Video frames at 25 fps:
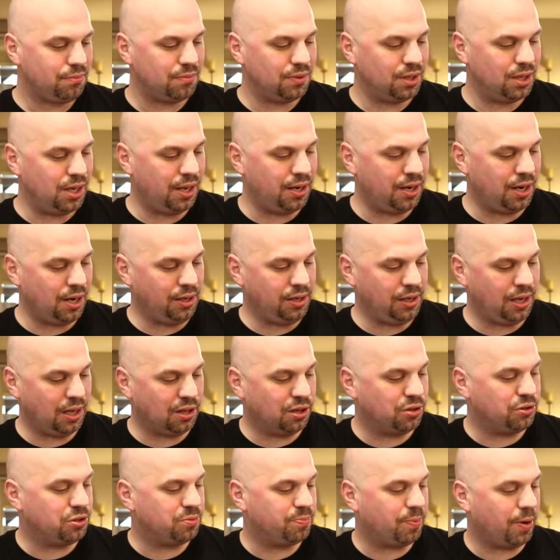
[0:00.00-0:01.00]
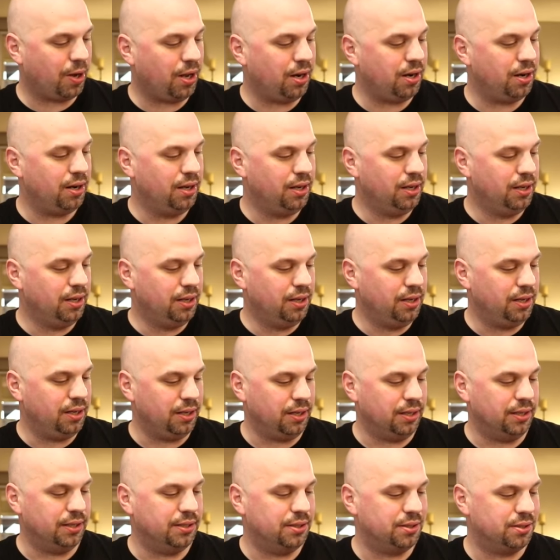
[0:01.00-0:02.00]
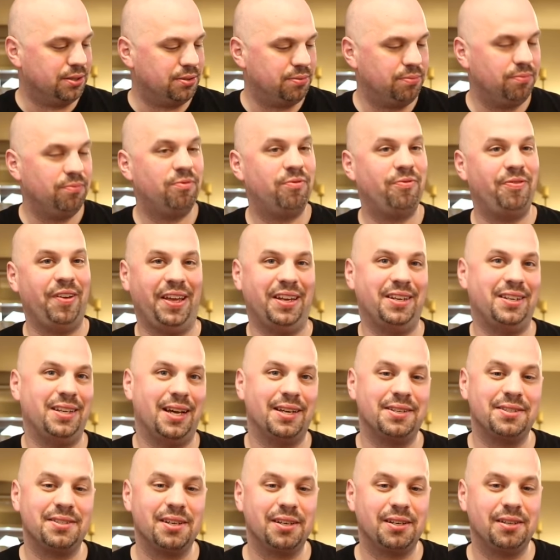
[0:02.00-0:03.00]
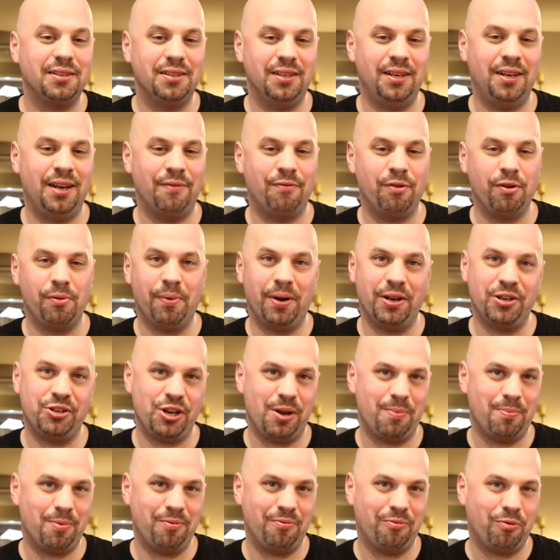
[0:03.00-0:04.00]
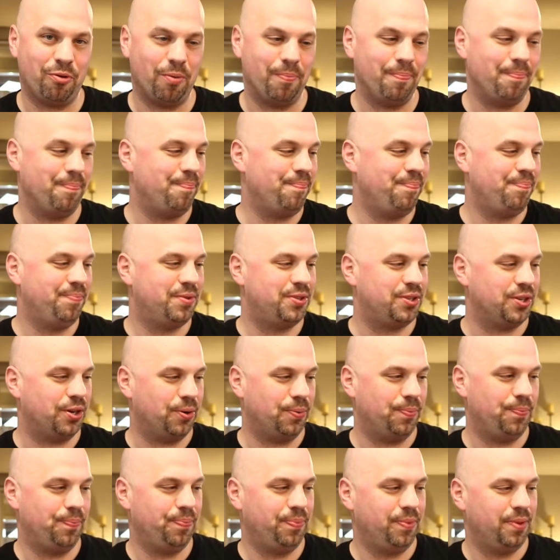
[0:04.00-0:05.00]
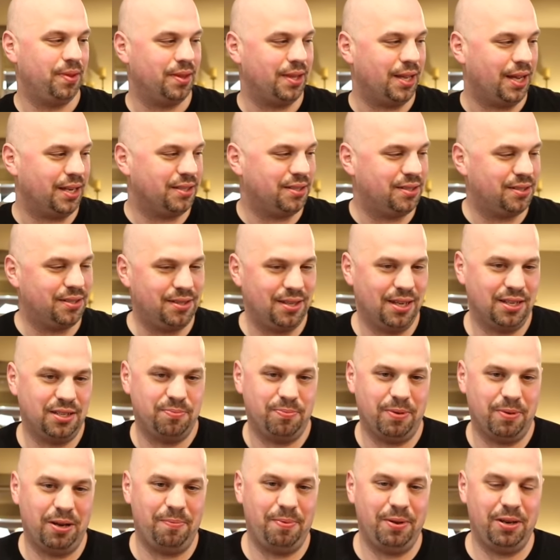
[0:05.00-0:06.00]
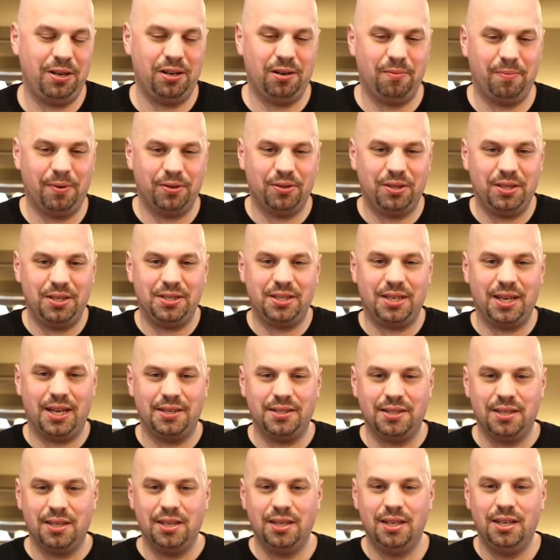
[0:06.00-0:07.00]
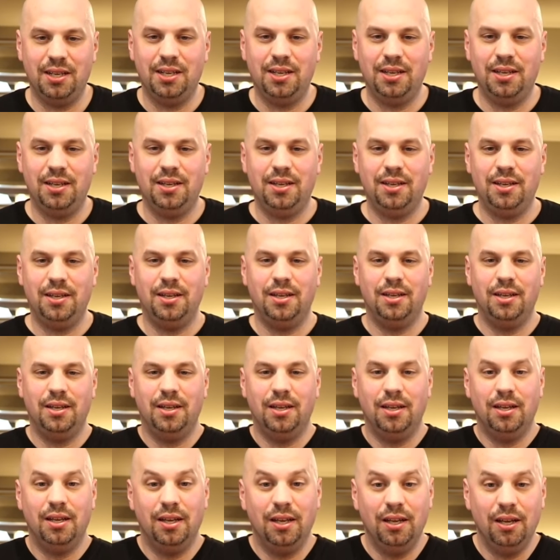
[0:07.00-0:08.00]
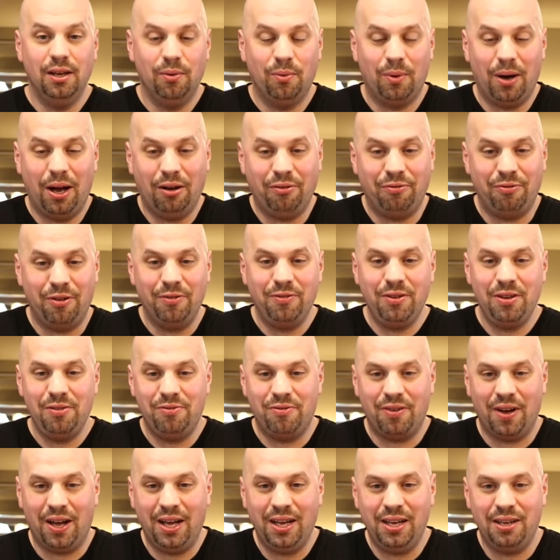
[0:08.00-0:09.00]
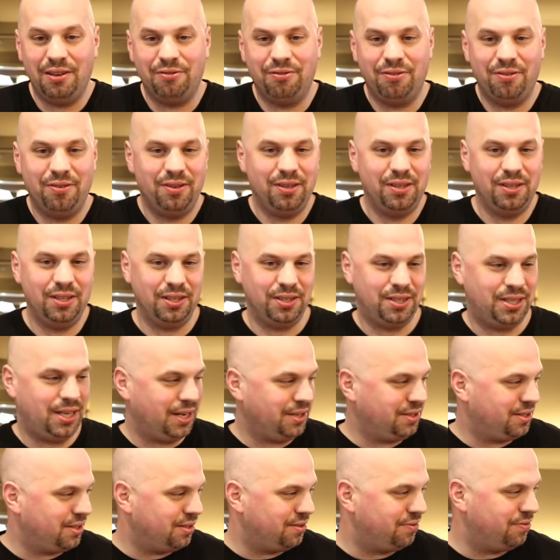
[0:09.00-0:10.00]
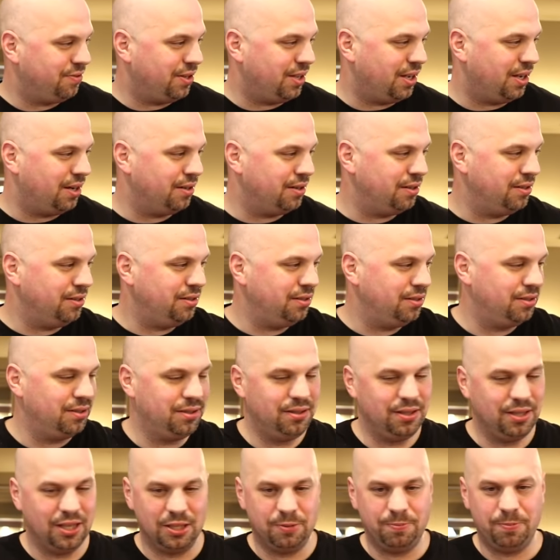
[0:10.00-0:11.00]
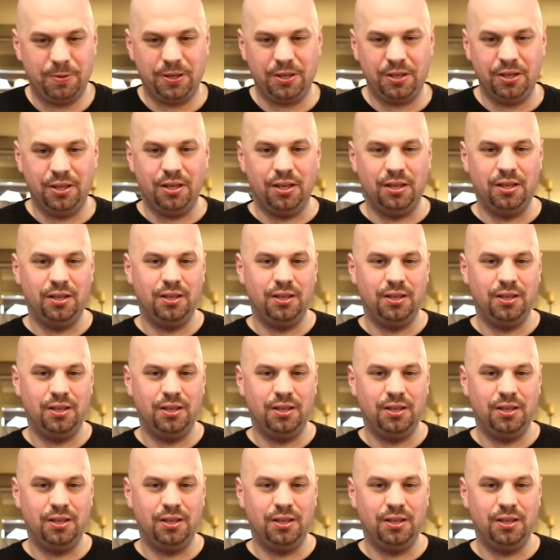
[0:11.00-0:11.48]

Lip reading: And then Yellow Spot is fantastic in every way, shape, and form. So that's my opinion about these guys. Wow, 55 in Texas for that, huh? That's pretty good.